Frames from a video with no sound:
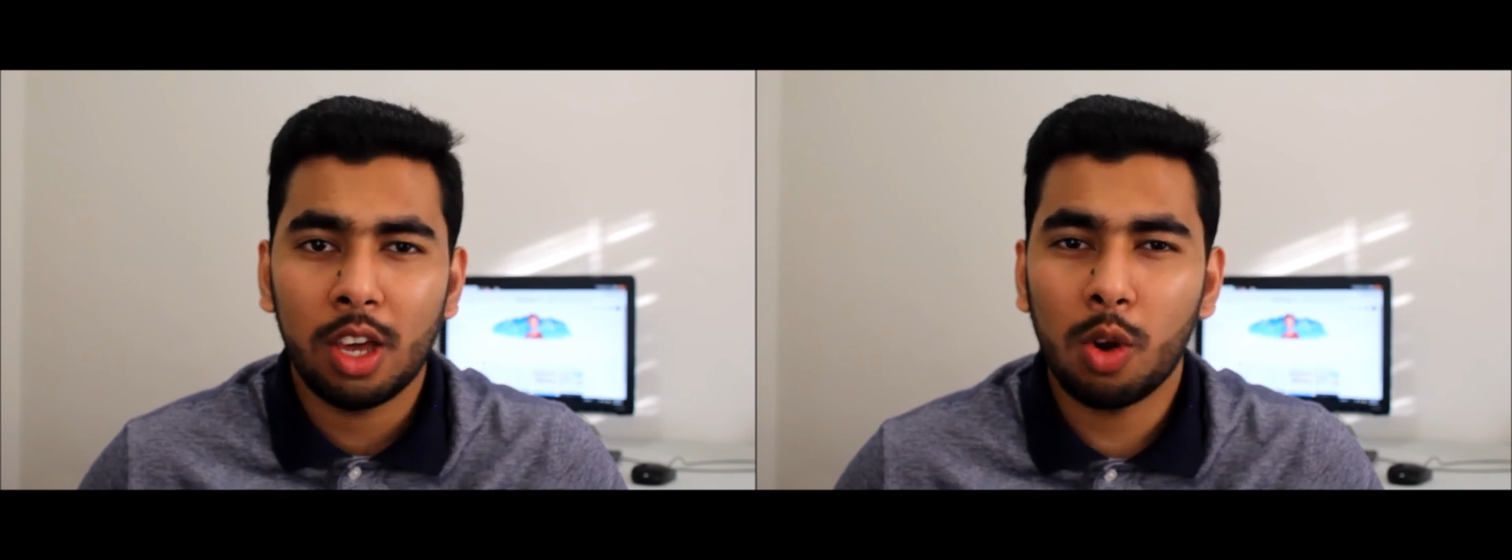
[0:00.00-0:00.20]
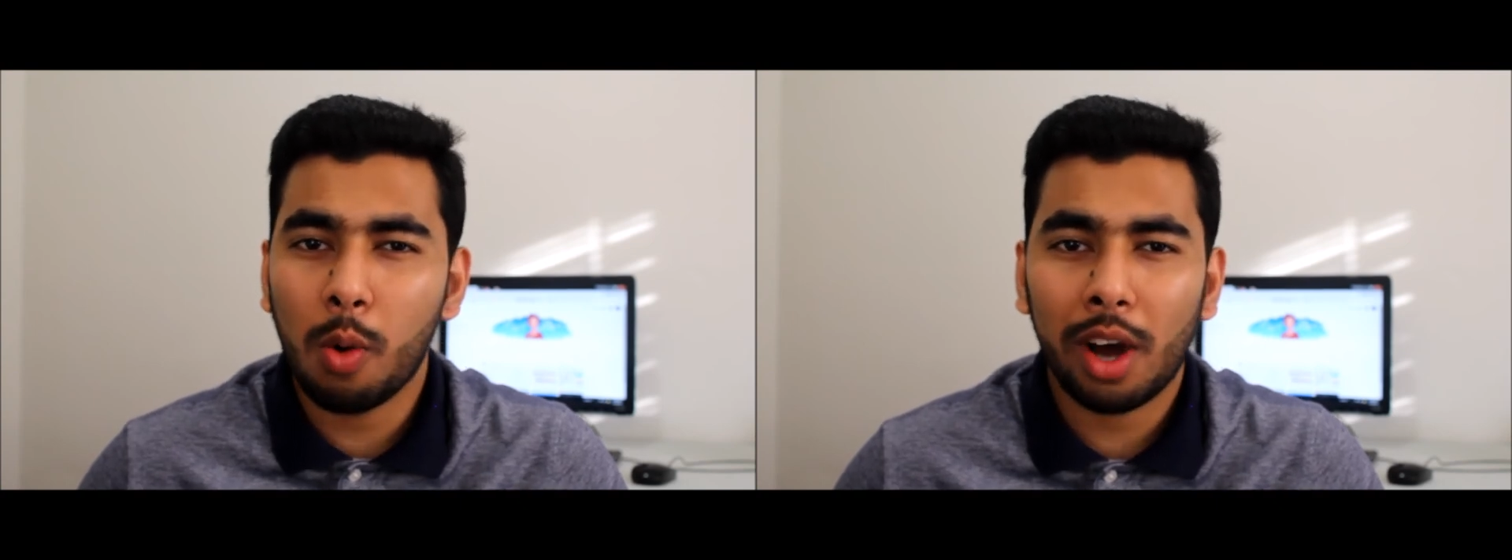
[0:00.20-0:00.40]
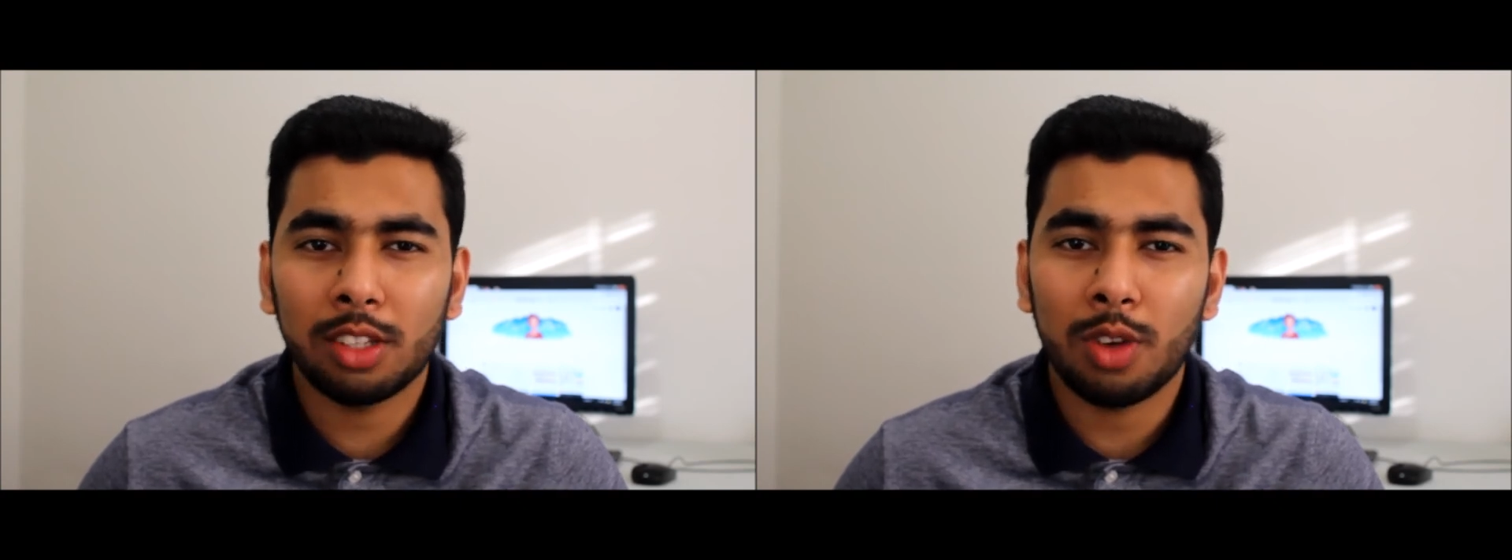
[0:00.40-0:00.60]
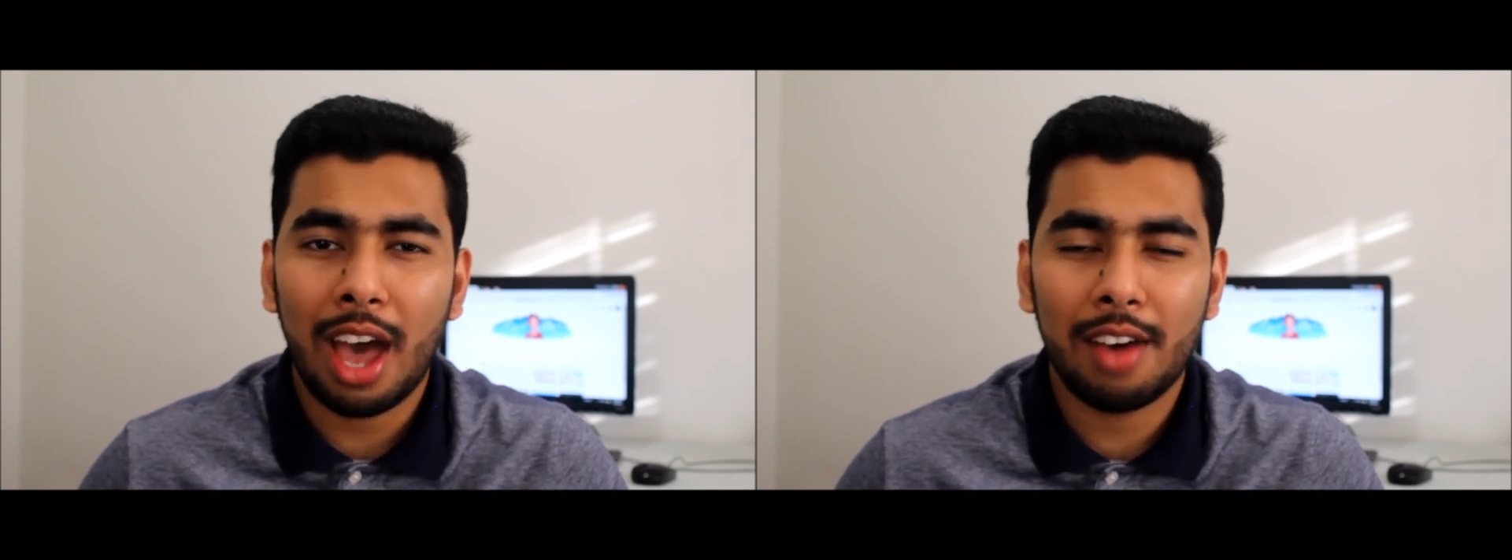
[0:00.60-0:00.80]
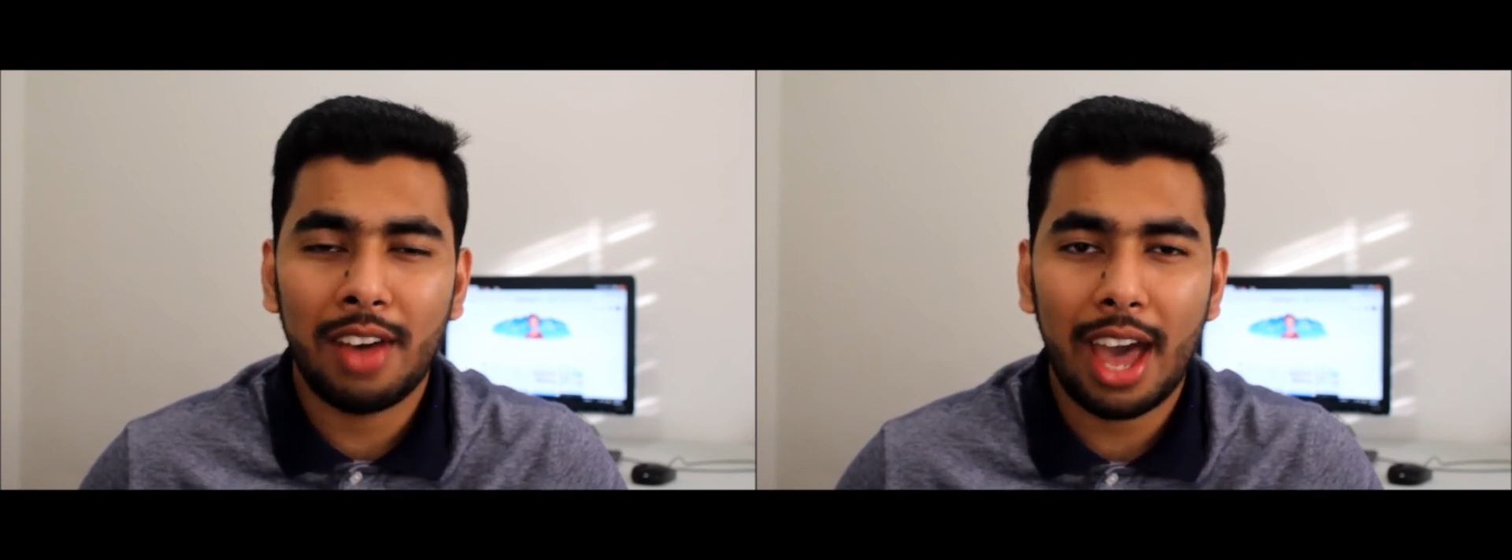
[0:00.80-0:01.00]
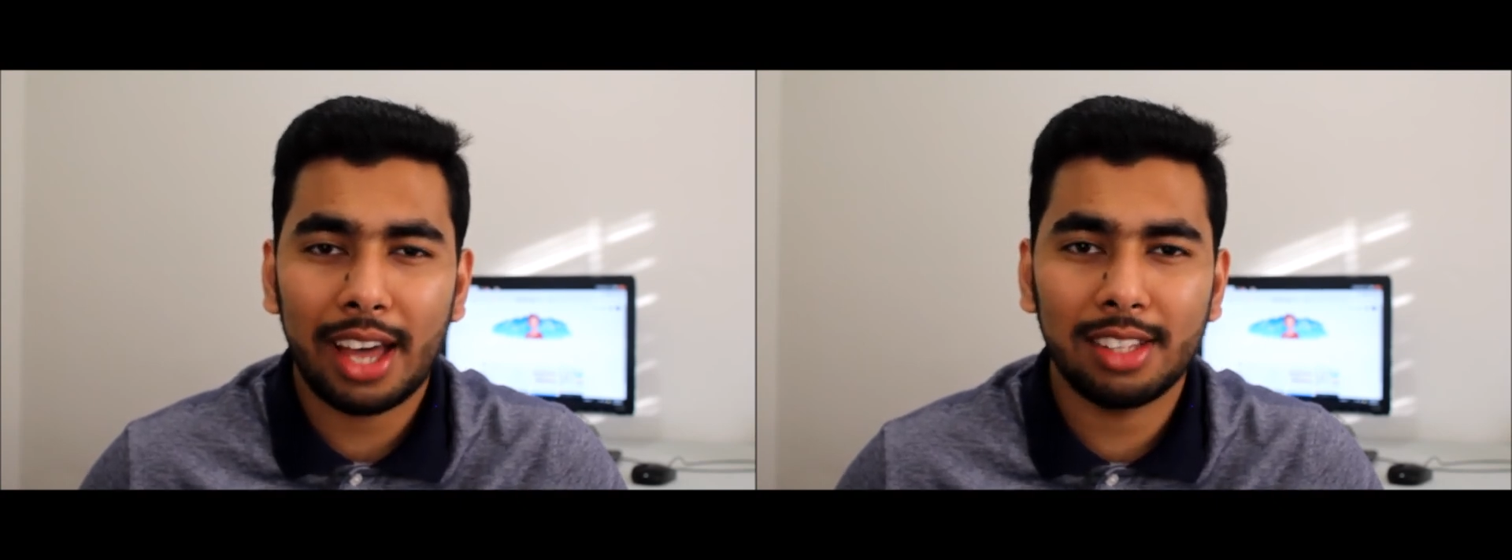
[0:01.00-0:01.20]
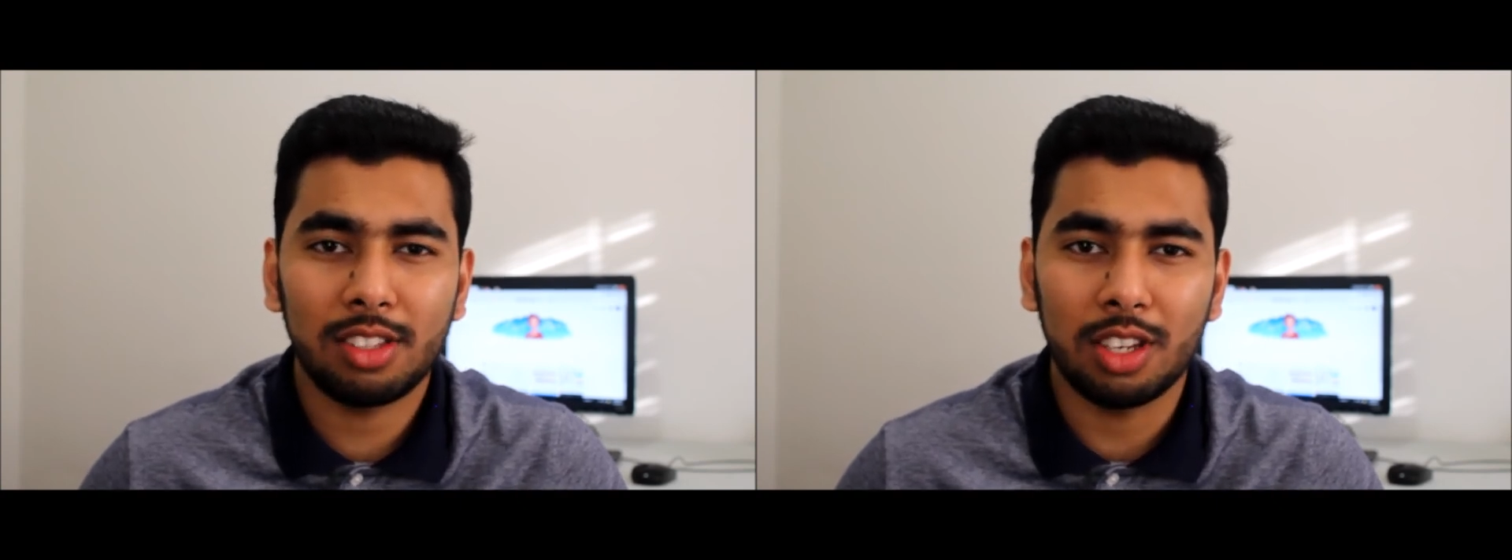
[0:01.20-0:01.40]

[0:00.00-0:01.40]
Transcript: You don't want to have hands